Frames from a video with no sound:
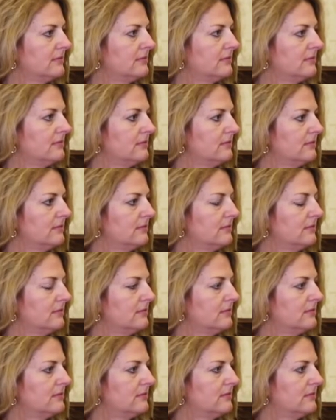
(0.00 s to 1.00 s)

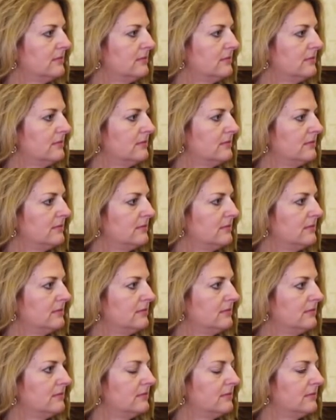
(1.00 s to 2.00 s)

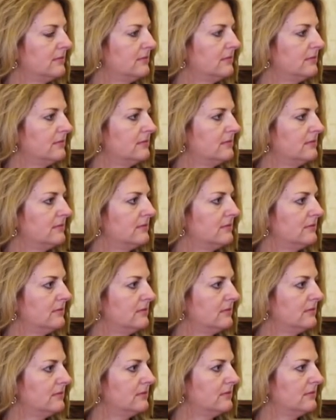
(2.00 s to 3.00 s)

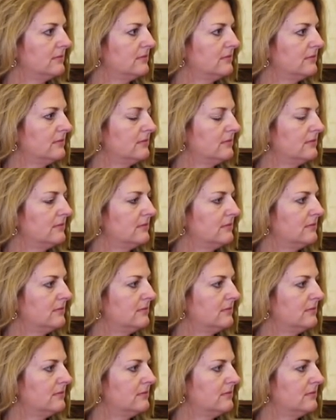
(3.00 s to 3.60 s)
This person isn't speaking.